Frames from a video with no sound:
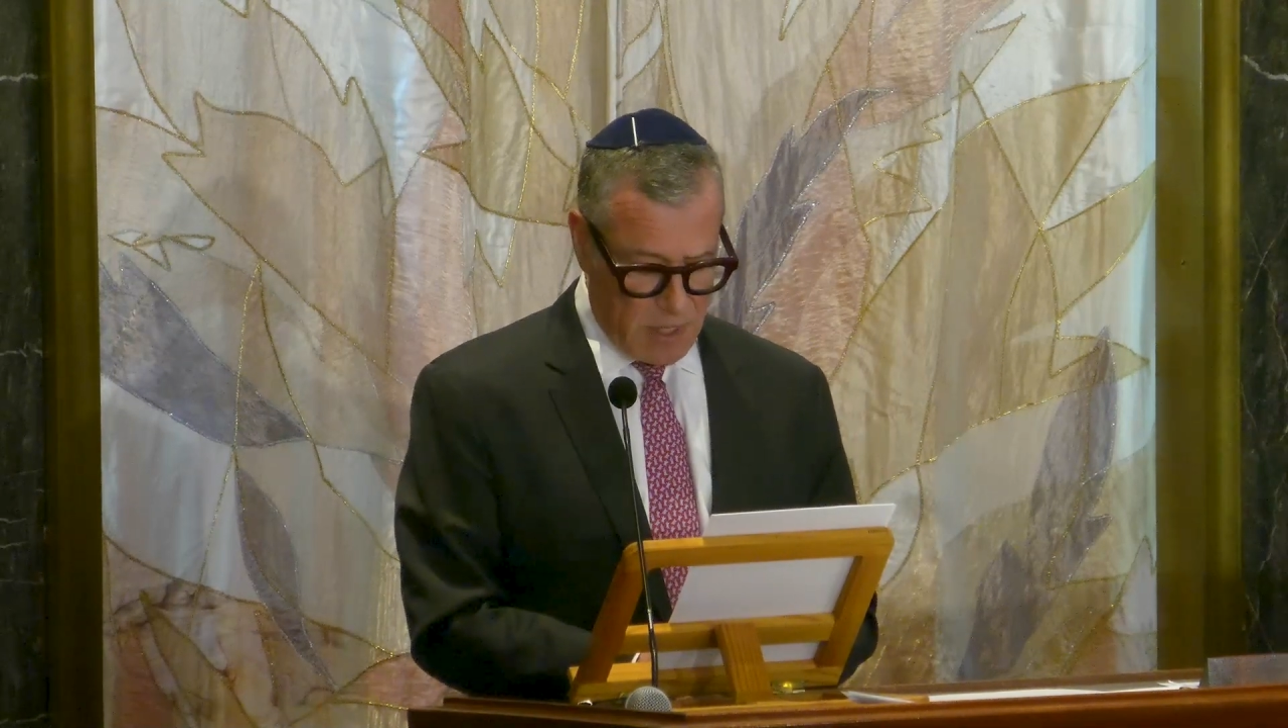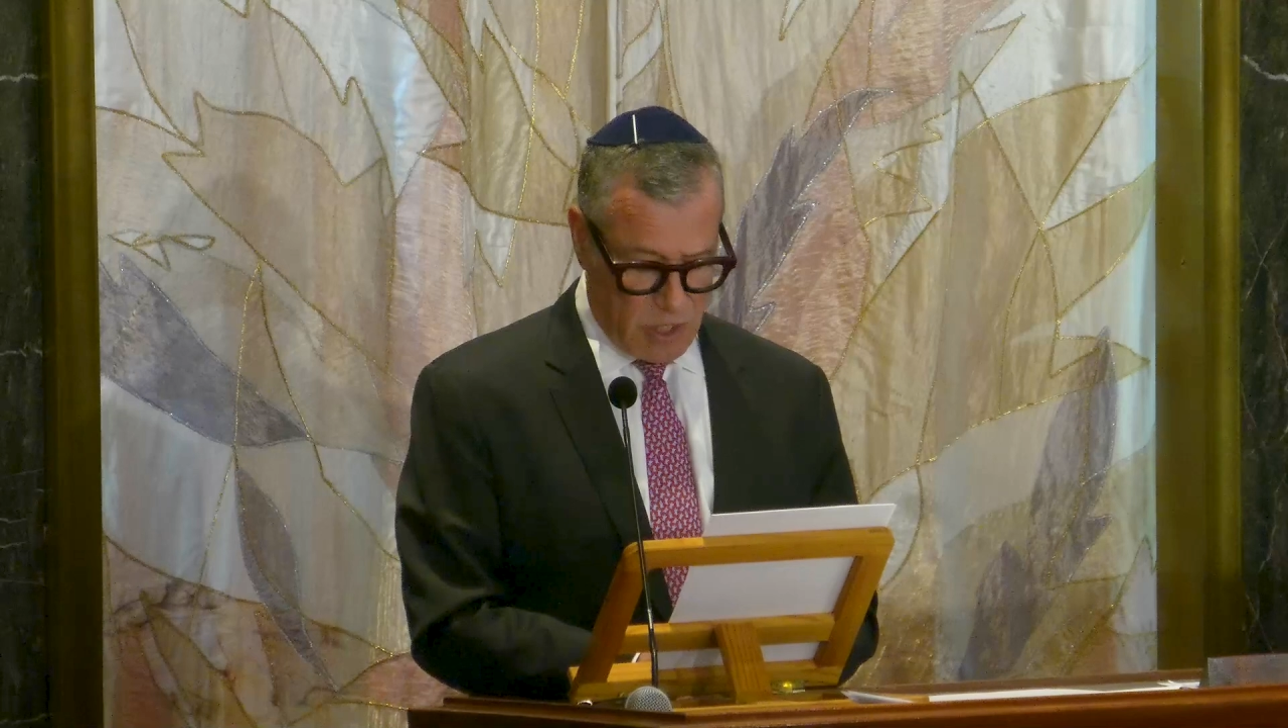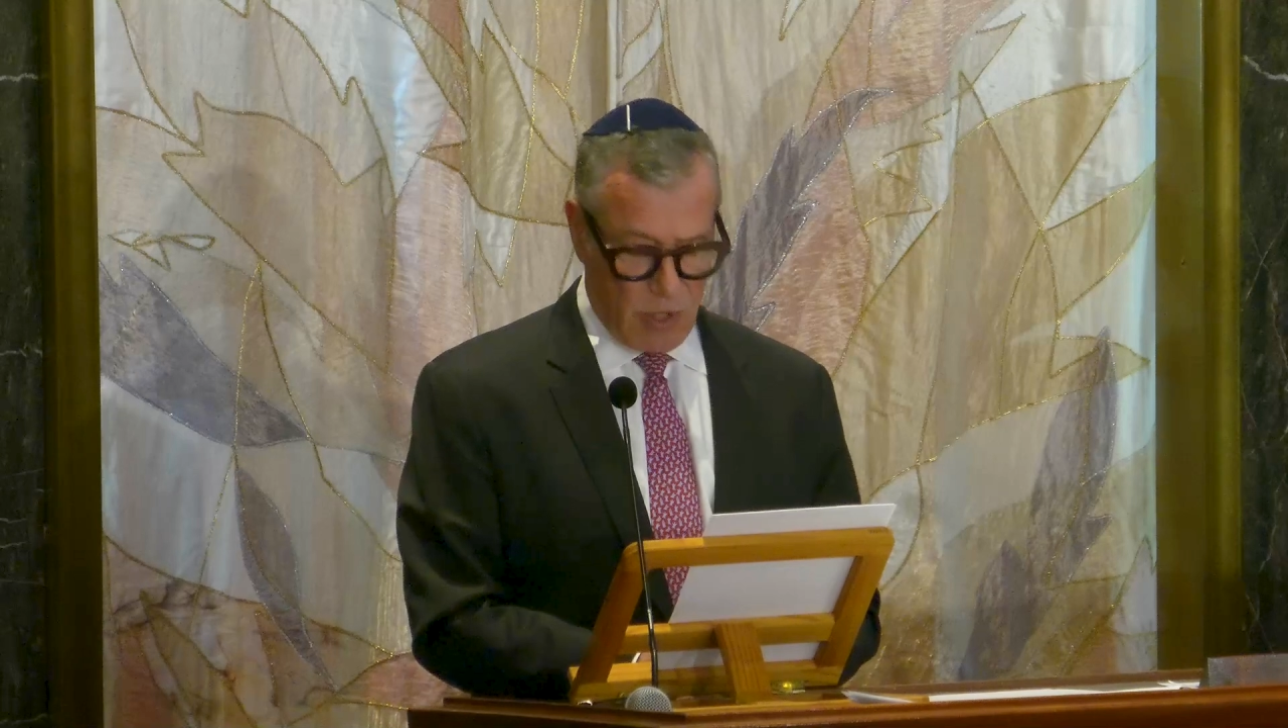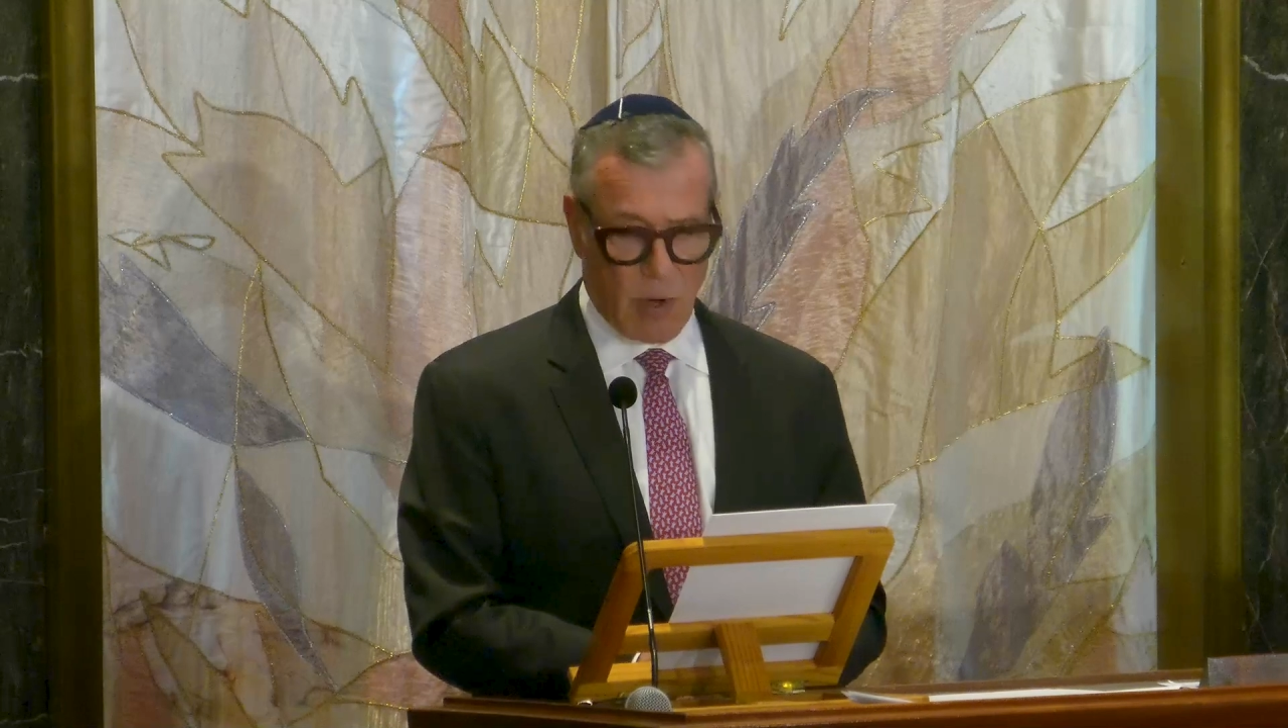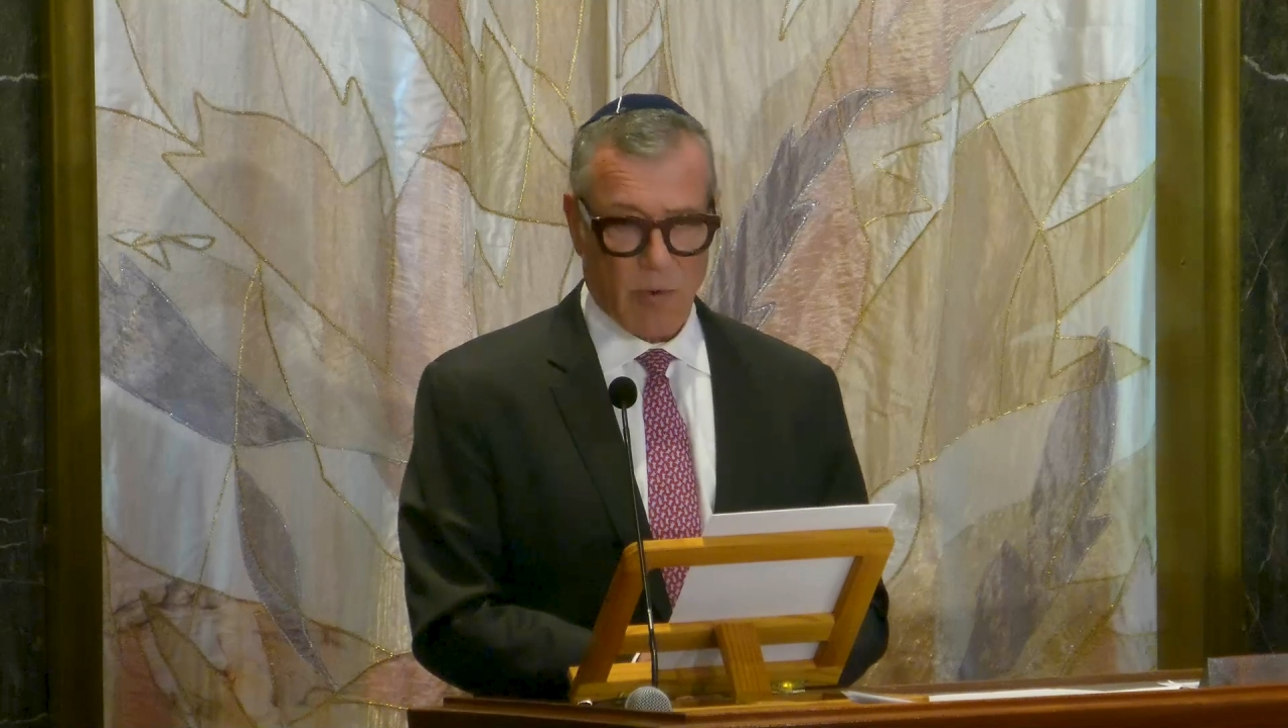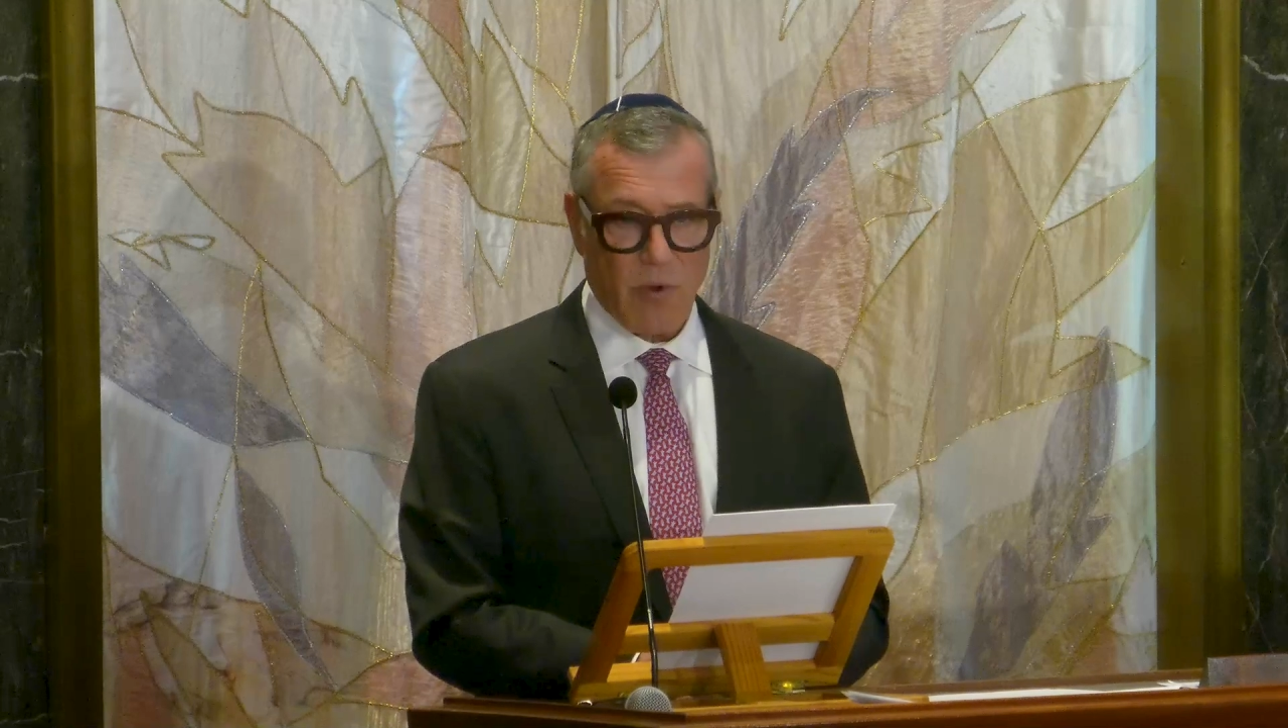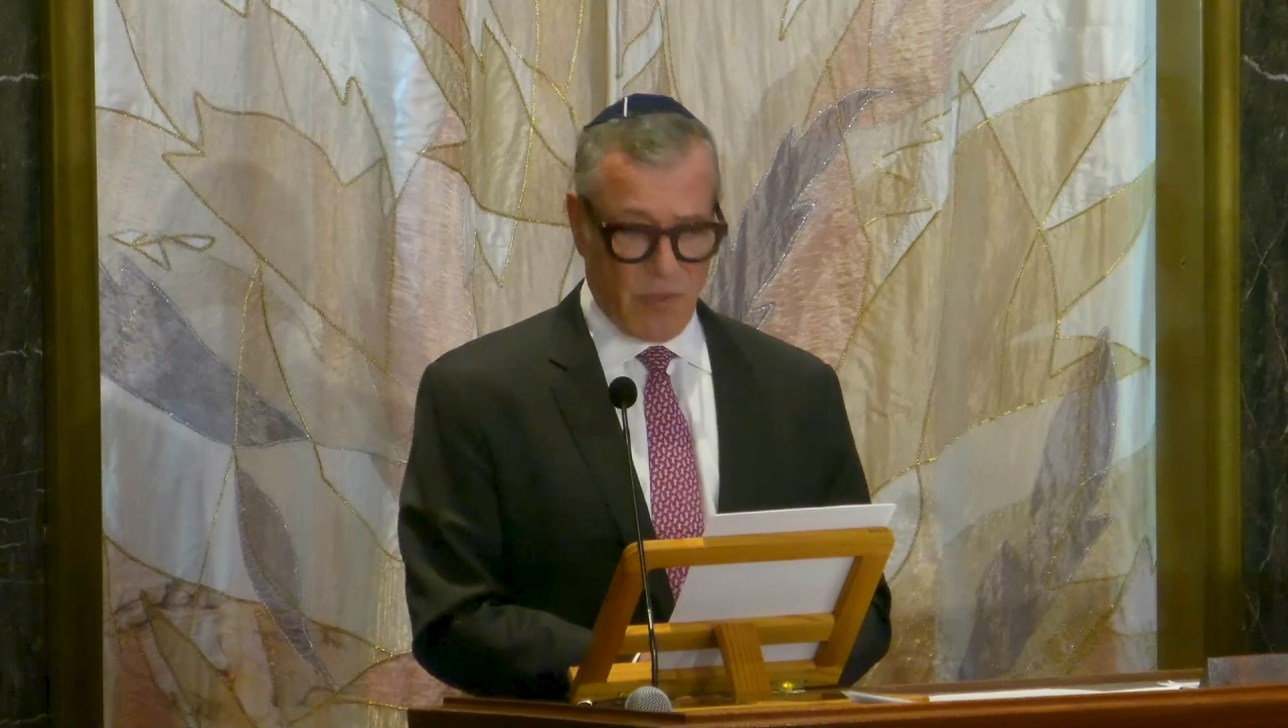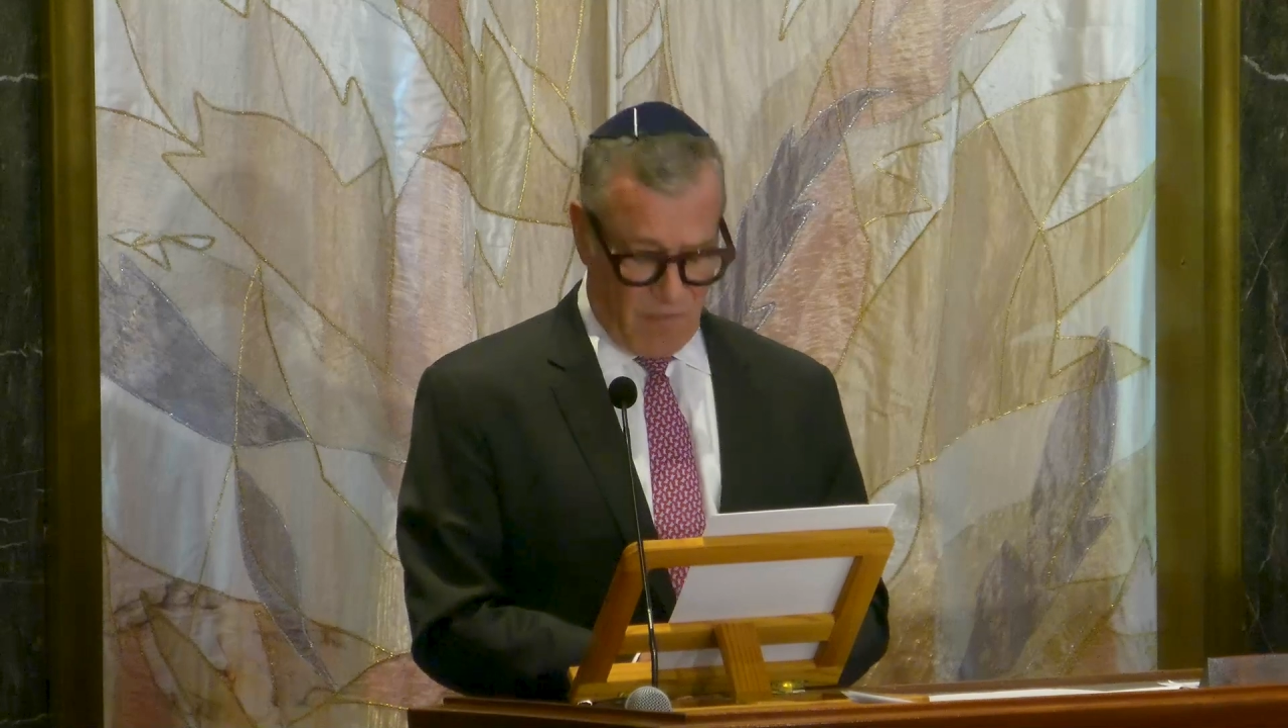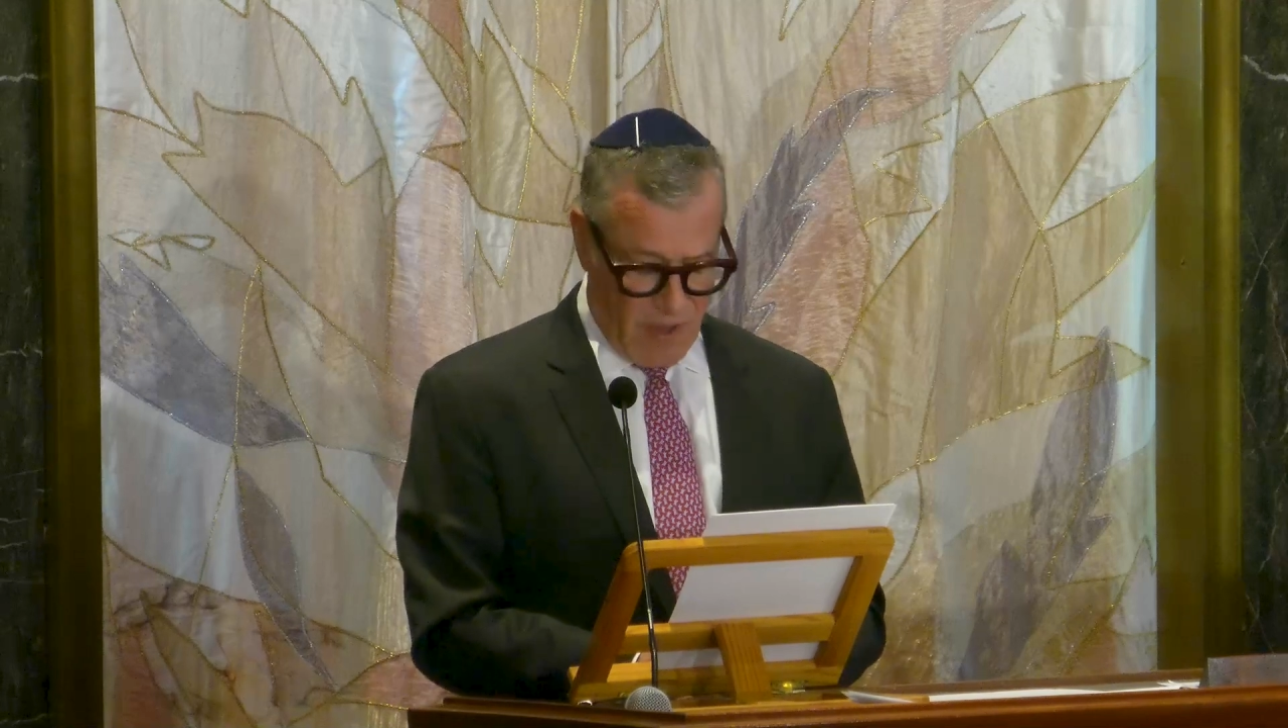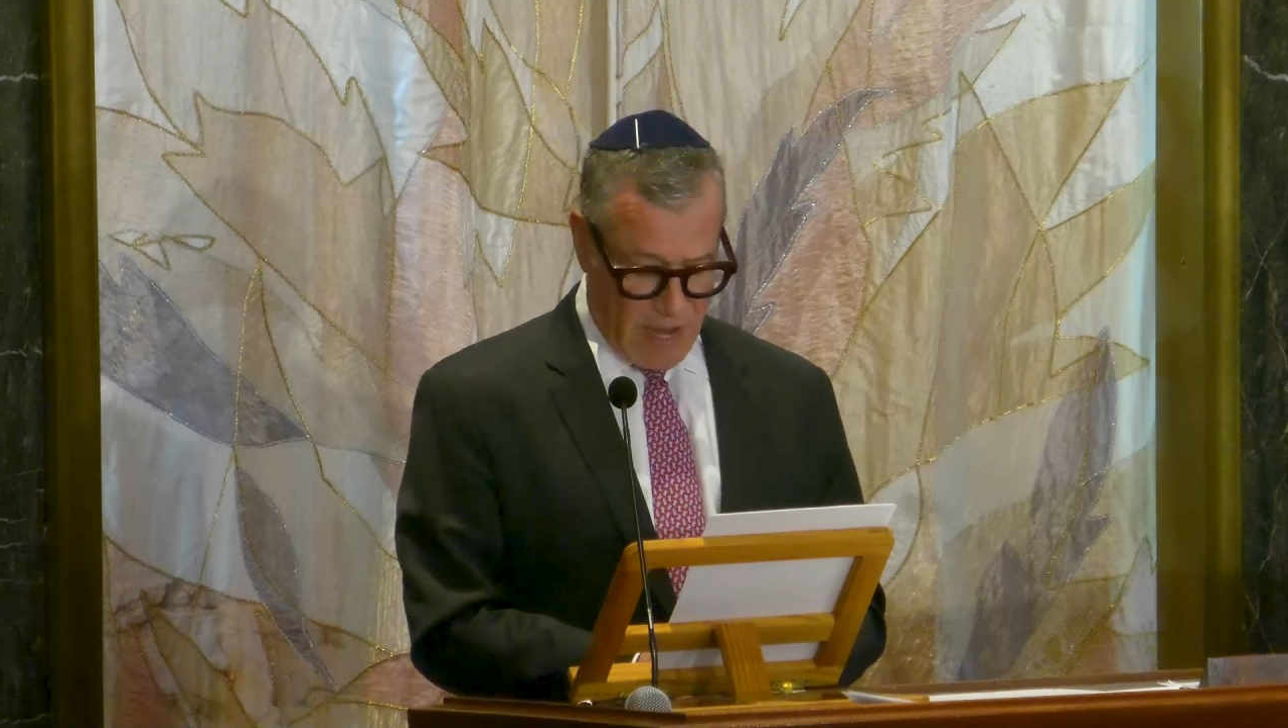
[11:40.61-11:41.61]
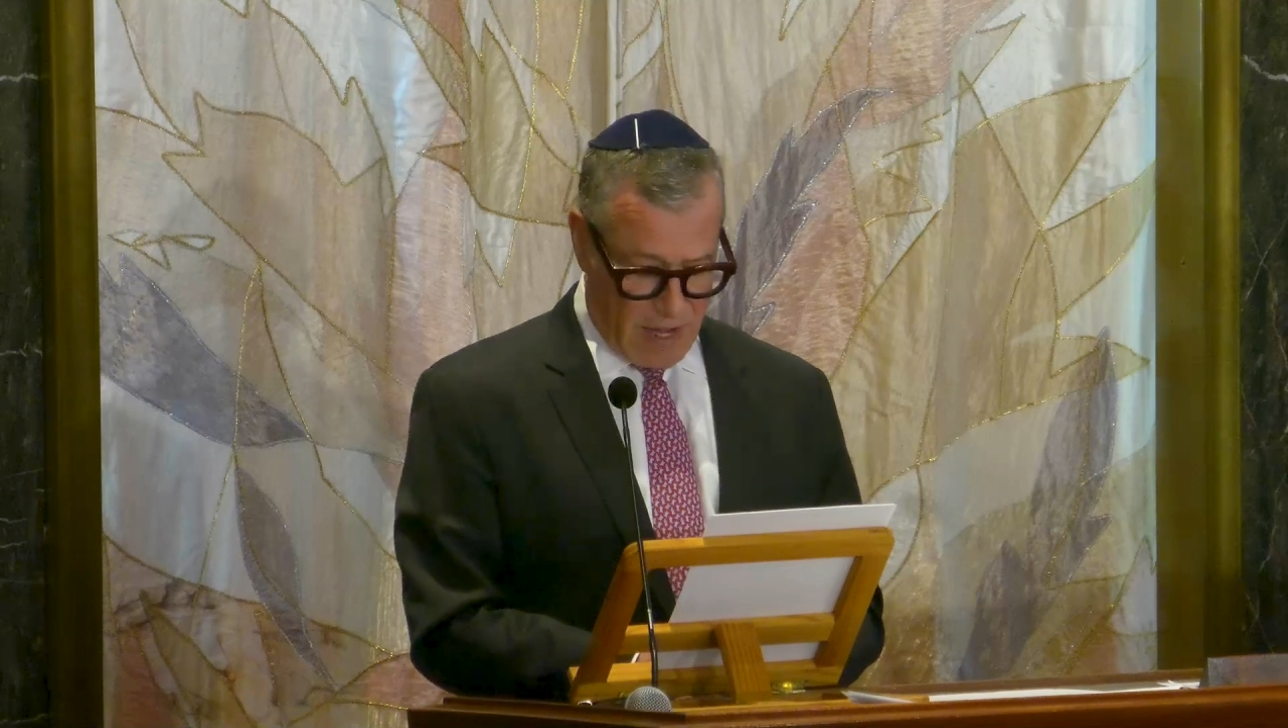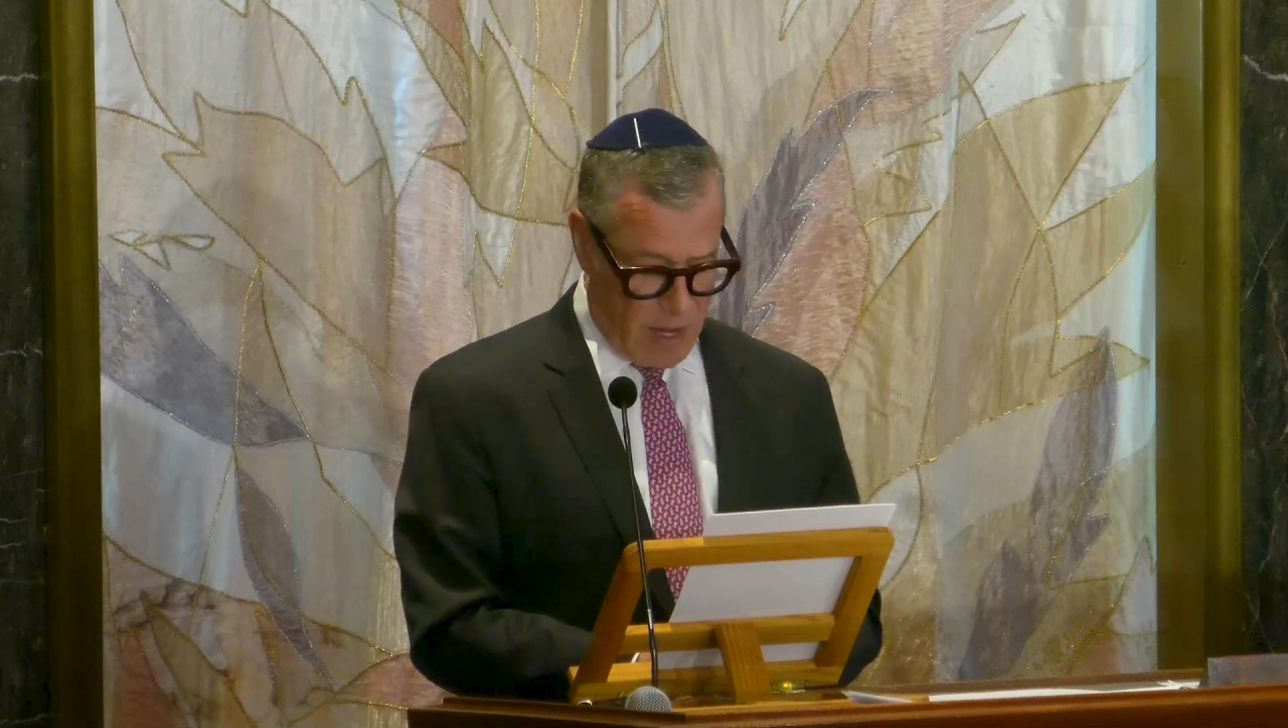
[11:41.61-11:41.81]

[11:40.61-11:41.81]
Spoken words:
to the growth of hate